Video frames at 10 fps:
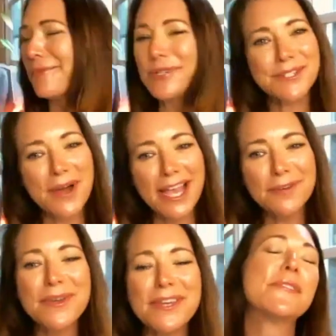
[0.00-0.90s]
Crystal
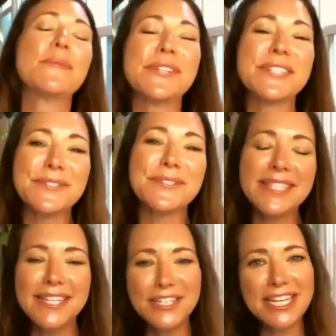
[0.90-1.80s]
Heinemann from Crystal
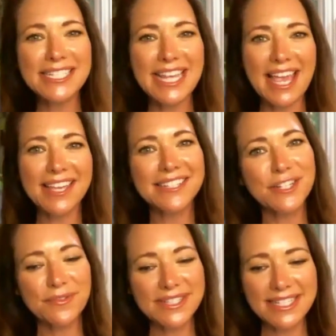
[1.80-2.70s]
Sunshine Psychic
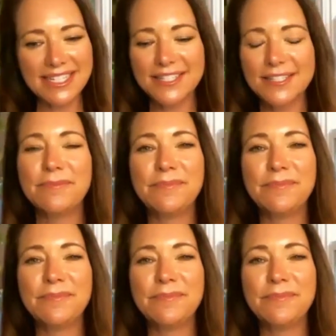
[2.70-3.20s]
Services.